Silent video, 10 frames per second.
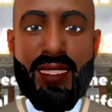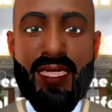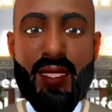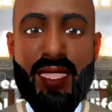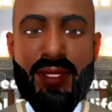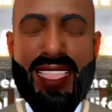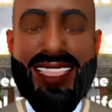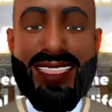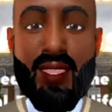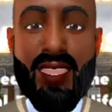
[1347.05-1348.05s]
to my
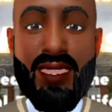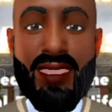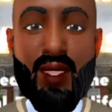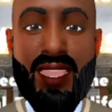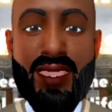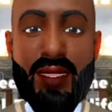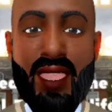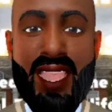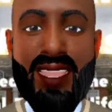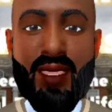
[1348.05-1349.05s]
background, to my
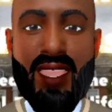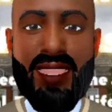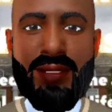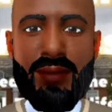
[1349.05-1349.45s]
environment.